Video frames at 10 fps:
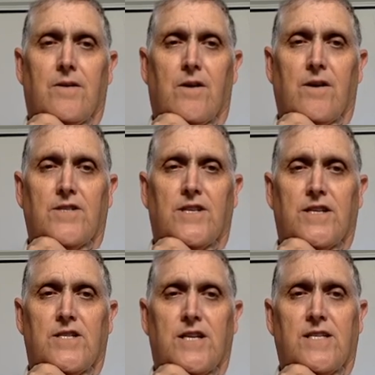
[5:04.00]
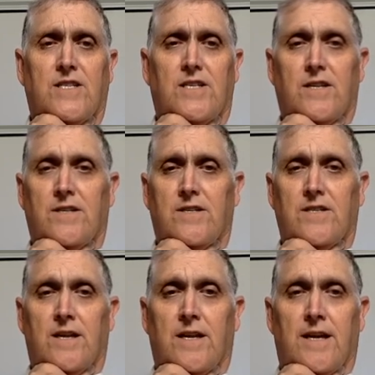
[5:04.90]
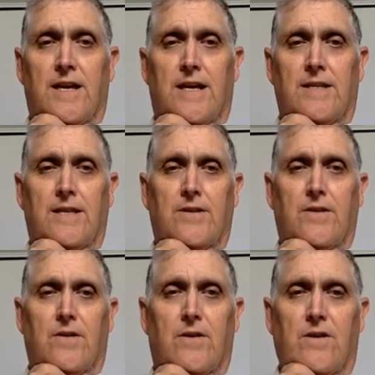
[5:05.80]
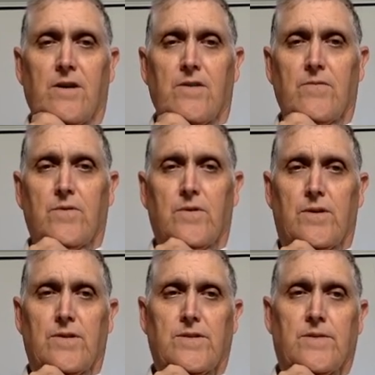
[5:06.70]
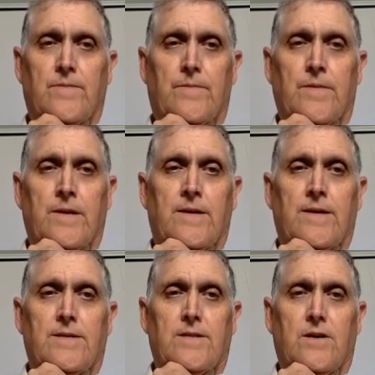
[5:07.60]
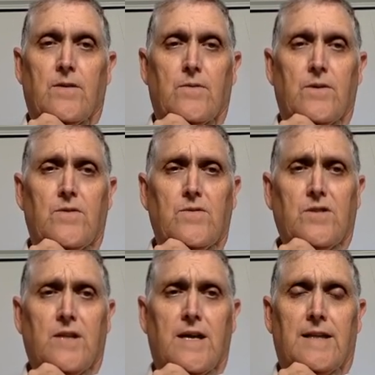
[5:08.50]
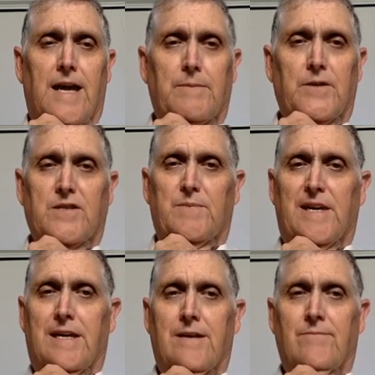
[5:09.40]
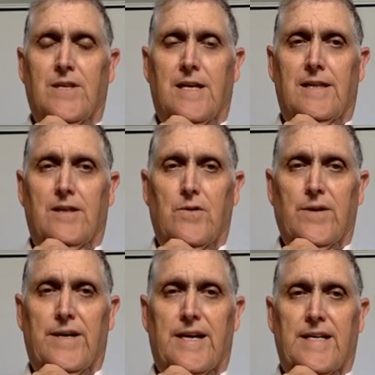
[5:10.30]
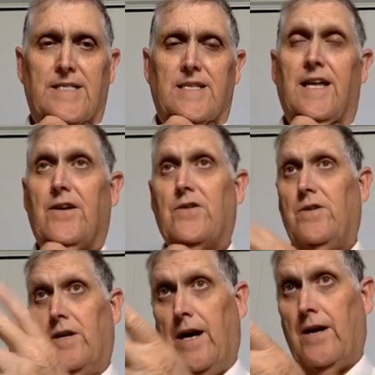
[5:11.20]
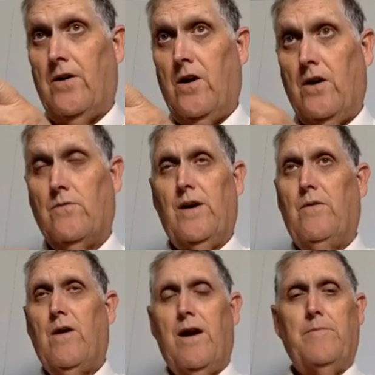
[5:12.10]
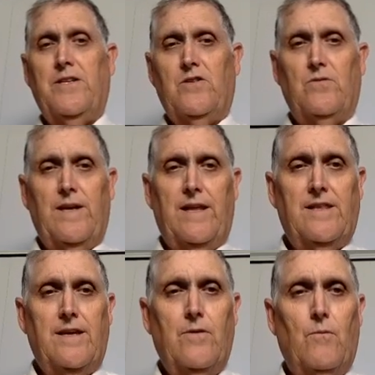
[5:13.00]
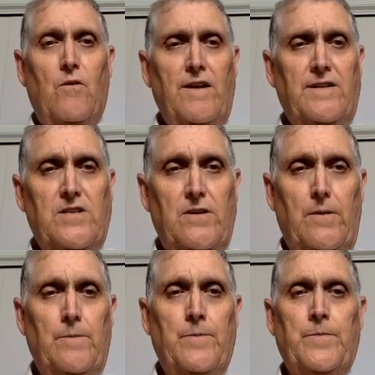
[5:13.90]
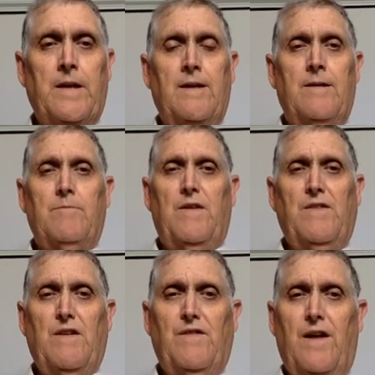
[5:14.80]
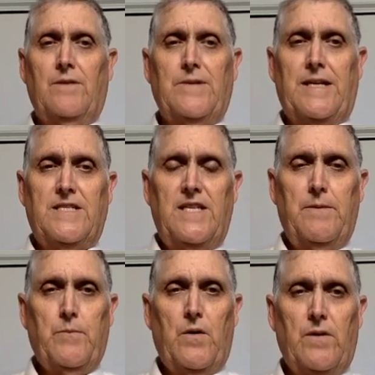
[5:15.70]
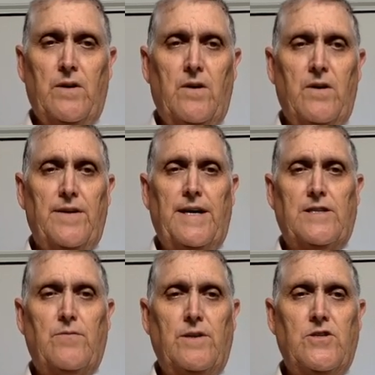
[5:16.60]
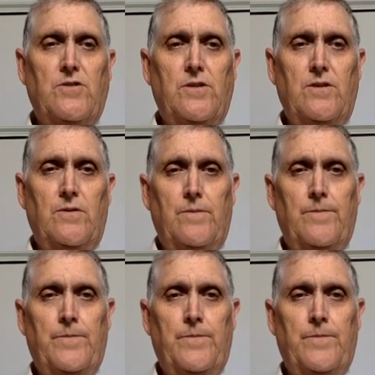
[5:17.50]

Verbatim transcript: are suggestions and then there are hard rules. So usually labels begin with a lowercase letter, not a hard requirement, do anything you want to. But if you're following C protocol, that's what you do.